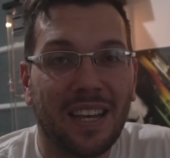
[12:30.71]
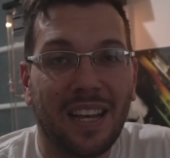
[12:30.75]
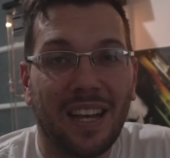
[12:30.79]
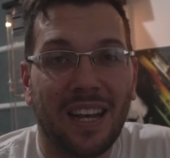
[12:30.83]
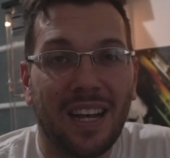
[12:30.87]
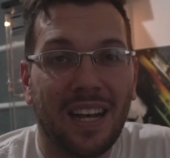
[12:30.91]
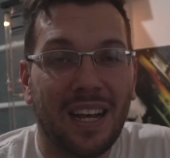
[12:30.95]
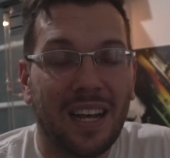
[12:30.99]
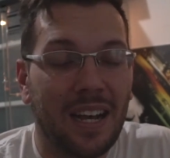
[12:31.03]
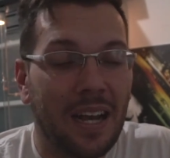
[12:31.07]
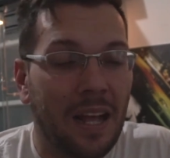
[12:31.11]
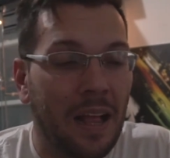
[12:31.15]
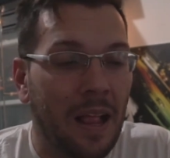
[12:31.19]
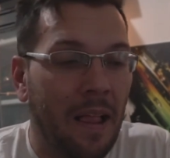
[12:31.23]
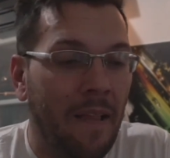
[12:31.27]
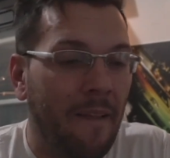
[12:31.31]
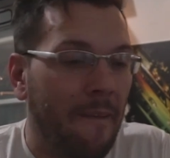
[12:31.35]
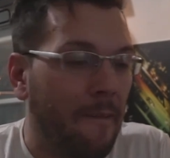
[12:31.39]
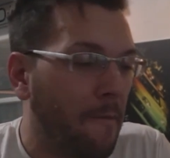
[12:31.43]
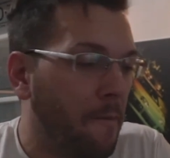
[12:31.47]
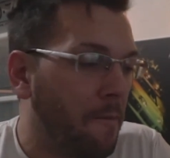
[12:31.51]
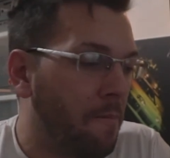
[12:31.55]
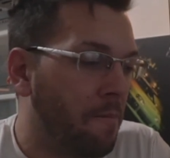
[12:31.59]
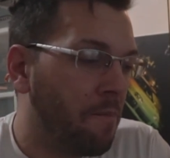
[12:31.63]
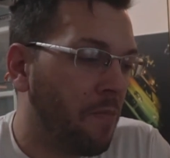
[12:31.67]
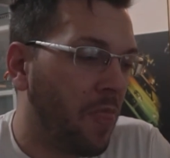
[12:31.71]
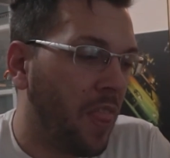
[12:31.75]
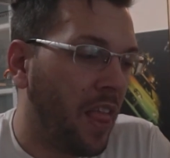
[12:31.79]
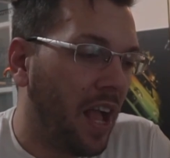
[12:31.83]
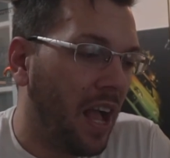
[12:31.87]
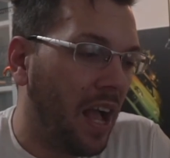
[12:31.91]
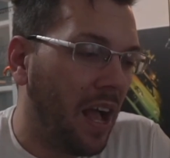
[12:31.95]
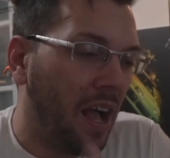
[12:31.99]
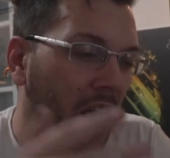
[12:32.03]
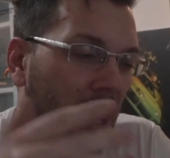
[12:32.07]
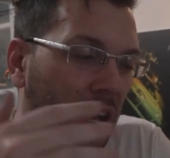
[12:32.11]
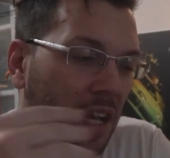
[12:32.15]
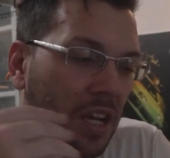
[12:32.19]

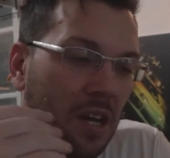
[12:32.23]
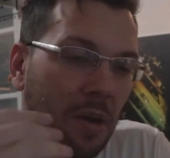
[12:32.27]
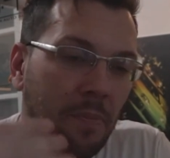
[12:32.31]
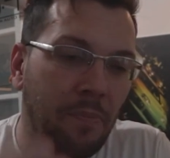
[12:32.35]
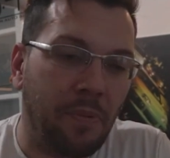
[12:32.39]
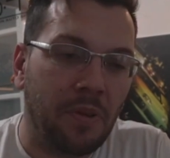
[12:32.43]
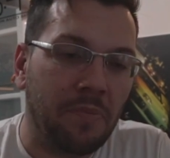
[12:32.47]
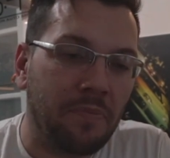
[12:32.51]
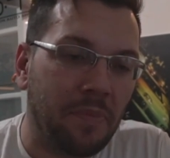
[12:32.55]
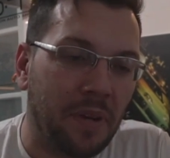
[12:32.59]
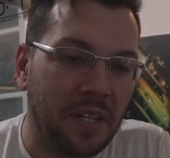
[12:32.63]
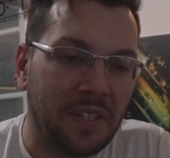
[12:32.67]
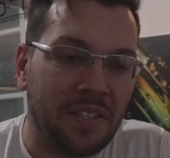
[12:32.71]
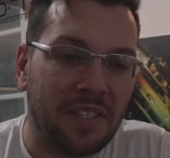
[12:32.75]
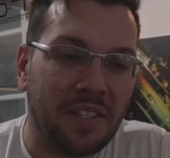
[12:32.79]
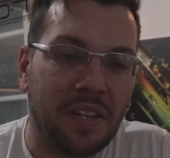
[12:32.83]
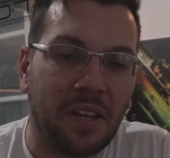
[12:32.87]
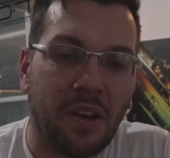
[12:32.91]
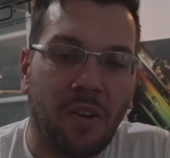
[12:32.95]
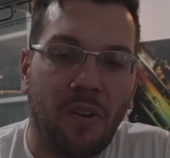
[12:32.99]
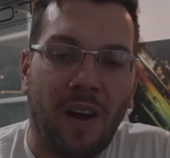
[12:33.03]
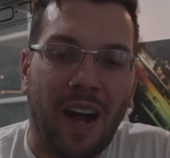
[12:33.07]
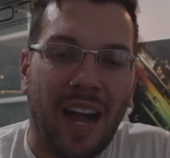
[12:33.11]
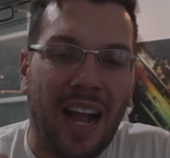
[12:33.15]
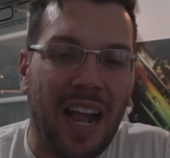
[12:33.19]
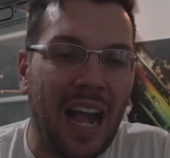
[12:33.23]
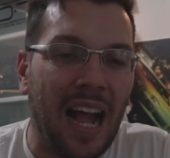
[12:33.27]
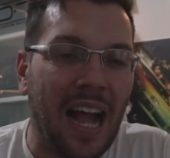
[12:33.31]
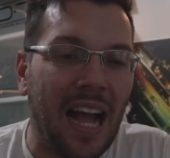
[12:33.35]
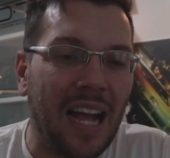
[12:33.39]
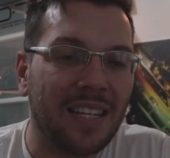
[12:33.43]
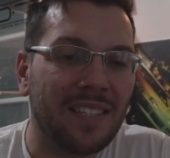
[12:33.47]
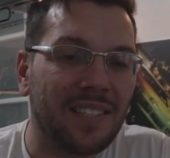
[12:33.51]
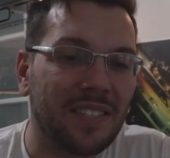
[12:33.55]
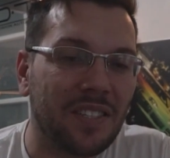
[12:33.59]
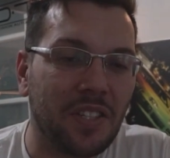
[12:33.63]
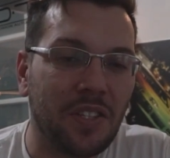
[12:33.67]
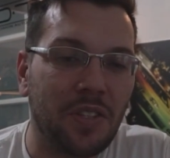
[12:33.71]
A couple months ago I
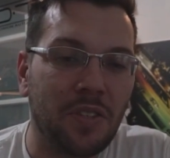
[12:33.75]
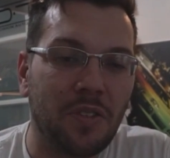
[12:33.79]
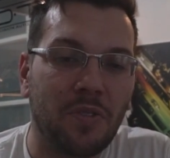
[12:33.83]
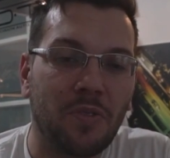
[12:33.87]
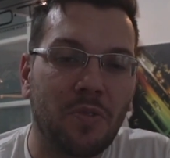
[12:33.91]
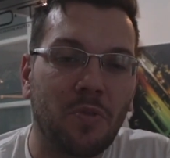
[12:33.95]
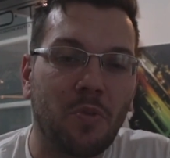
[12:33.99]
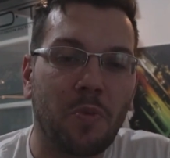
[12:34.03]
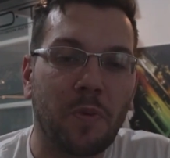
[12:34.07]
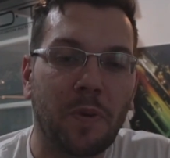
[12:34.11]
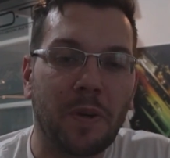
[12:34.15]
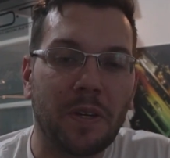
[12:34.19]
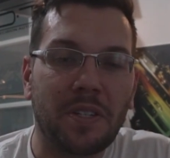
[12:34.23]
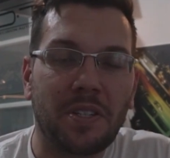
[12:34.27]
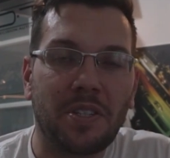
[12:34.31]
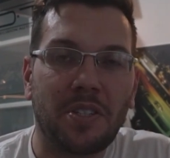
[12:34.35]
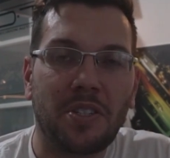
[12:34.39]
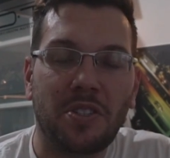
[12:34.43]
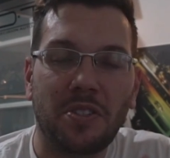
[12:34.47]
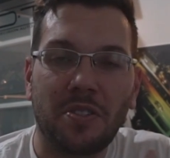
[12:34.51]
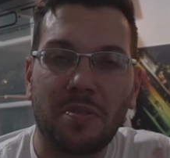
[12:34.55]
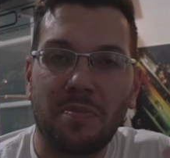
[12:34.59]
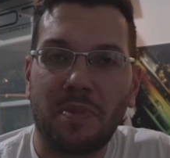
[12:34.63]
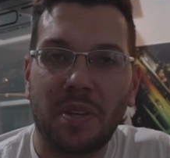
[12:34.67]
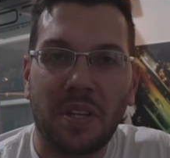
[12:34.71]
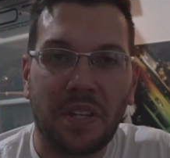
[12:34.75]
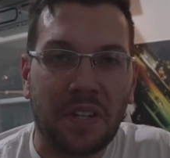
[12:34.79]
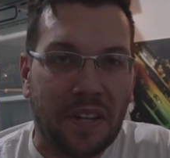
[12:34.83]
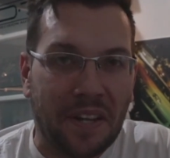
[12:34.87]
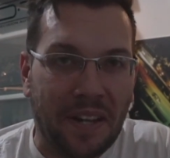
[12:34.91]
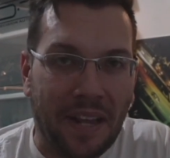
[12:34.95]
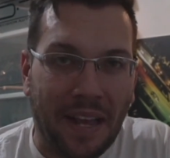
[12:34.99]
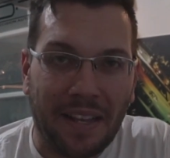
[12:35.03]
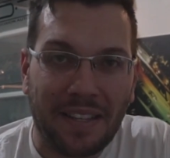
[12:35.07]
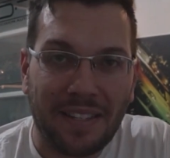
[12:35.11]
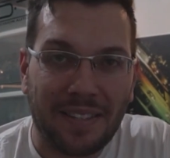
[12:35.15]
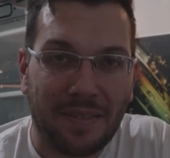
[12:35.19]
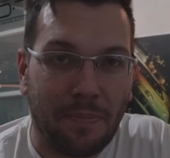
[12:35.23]
asked you what should be the
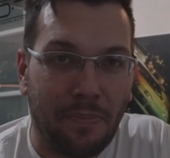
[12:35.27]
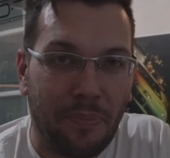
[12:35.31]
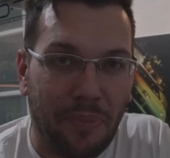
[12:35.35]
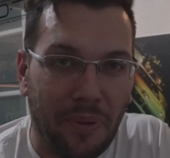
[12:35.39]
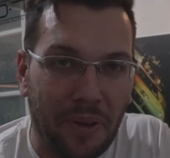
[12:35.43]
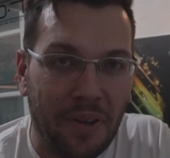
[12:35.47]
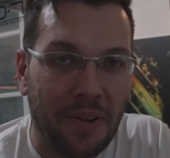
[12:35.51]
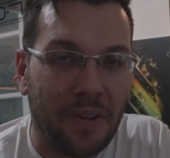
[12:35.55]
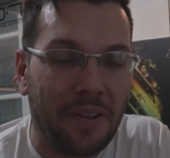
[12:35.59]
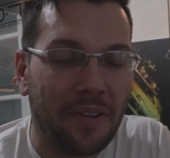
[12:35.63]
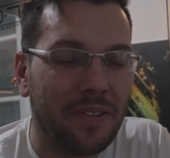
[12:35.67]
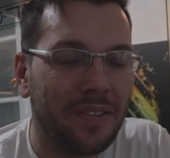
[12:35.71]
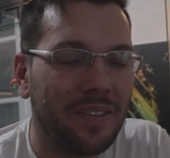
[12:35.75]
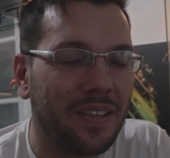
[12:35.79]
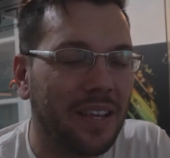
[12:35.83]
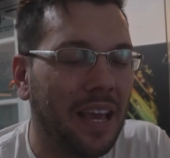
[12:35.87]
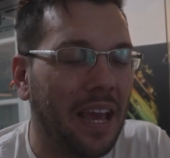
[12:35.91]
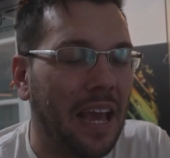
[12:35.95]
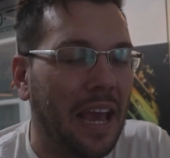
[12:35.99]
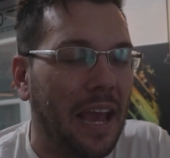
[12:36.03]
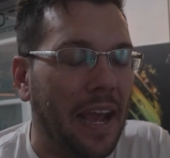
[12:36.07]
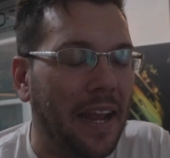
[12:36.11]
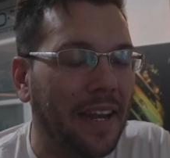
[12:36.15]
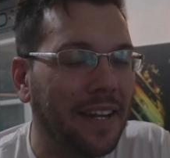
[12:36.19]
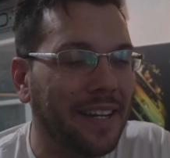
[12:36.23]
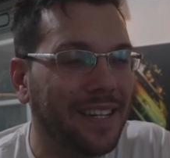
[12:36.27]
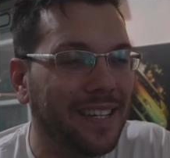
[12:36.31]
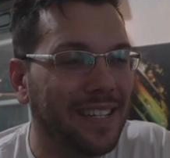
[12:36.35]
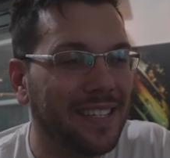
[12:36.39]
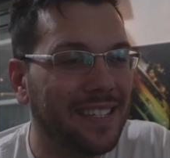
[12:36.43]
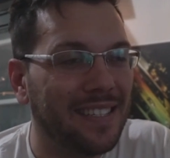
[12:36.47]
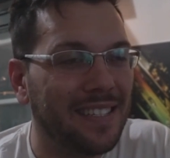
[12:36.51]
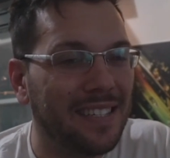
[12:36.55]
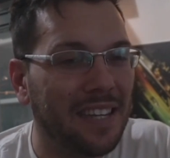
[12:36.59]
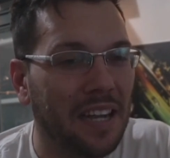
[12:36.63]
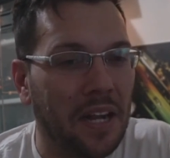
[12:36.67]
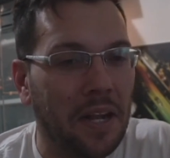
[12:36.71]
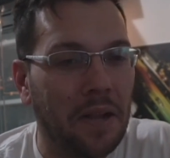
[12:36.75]
next build, and
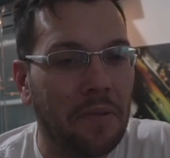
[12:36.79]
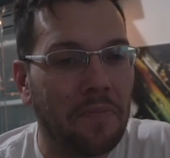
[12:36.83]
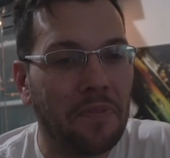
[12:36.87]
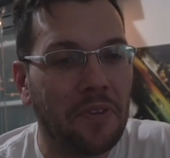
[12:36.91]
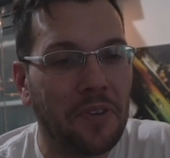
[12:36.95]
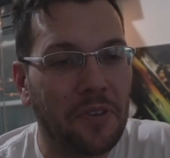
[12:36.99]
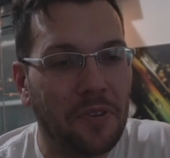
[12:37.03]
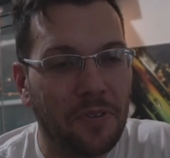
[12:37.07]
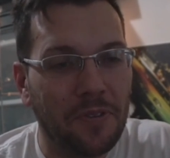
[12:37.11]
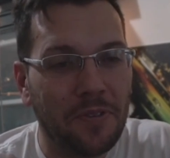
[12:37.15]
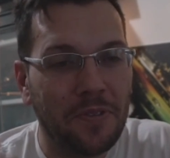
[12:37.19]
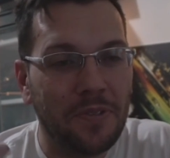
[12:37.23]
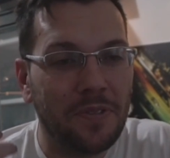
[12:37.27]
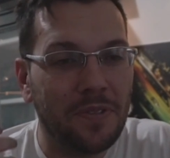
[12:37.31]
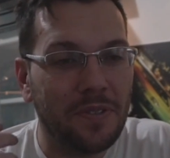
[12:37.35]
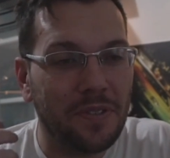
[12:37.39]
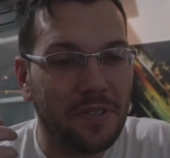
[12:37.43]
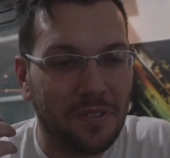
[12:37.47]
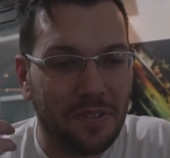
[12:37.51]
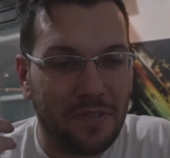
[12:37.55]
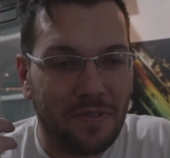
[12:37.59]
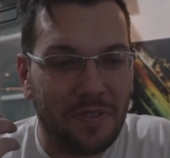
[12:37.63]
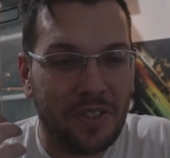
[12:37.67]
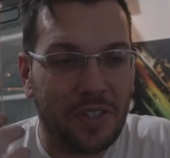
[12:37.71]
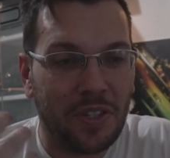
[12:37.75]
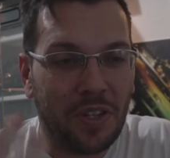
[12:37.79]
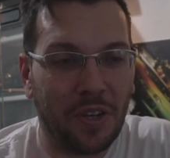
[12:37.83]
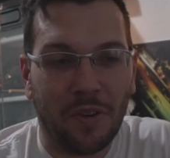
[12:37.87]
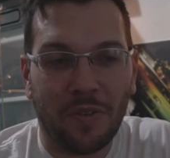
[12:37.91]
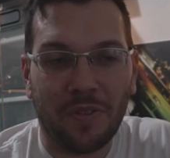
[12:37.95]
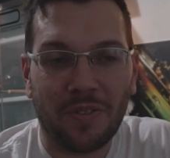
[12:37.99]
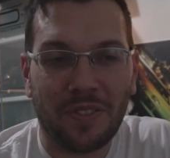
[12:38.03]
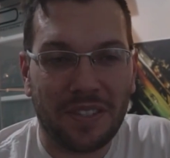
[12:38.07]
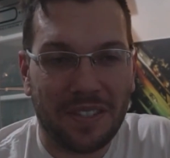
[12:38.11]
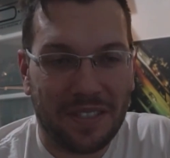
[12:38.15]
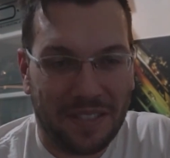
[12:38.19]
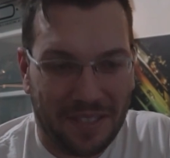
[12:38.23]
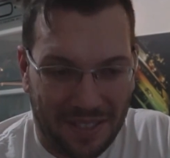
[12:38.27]
this time you've
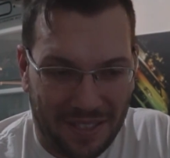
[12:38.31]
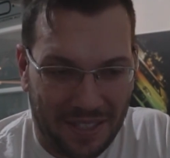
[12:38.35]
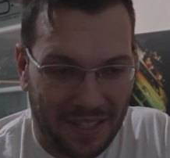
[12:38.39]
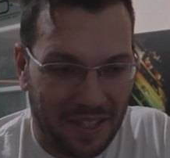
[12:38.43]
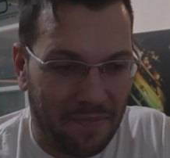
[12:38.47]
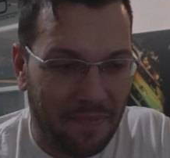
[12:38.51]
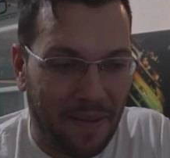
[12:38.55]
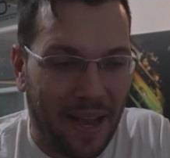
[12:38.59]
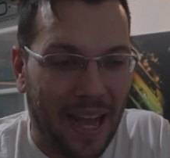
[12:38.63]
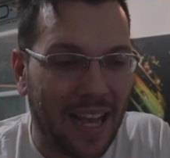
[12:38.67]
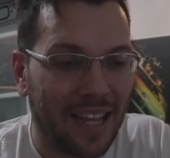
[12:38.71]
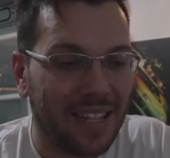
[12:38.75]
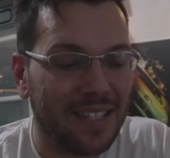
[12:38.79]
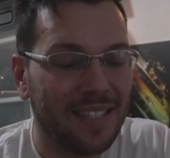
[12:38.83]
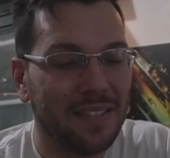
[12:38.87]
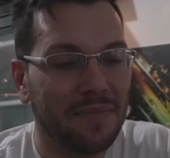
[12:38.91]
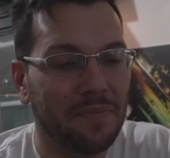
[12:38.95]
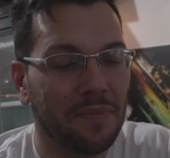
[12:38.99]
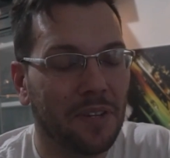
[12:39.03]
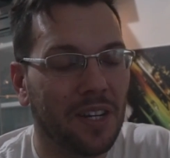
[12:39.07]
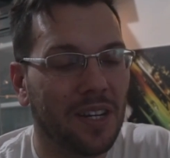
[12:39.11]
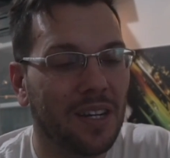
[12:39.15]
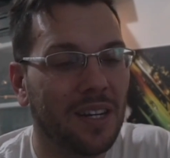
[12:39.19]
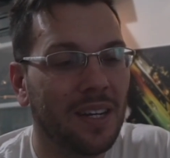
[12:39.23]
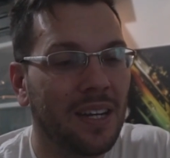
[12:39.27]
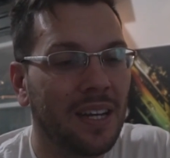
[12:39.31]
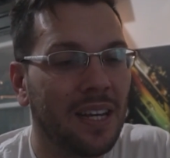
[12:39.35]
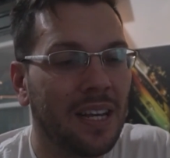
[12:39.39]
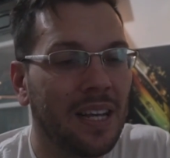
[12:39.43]
chosen the Maxima.